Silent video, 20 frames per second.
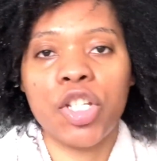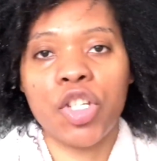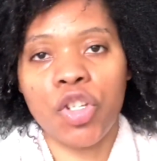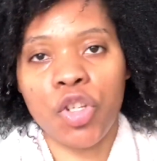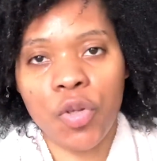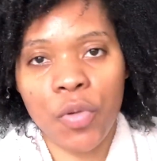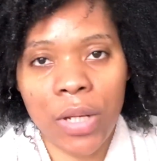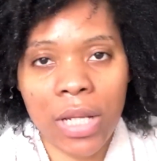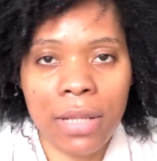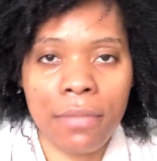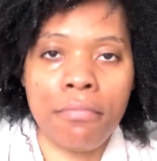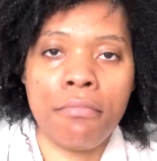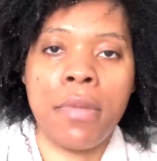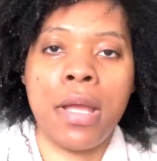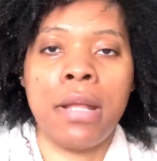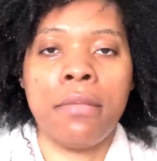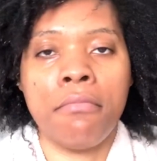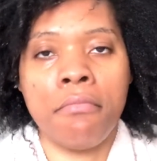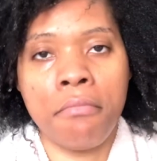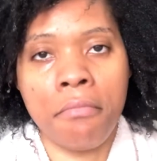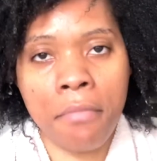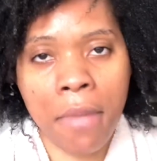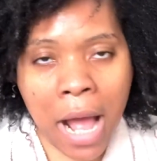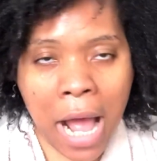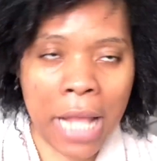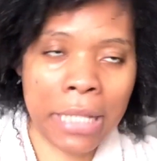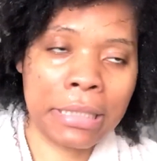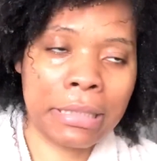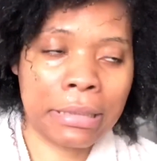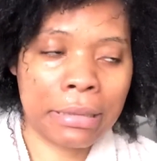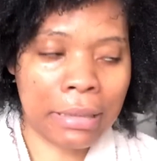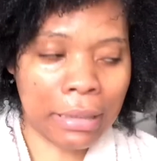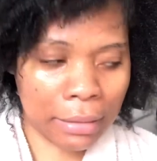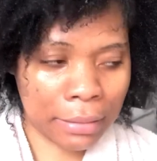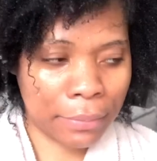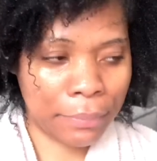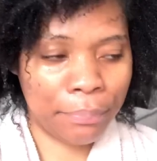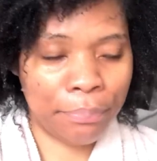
treatment mask,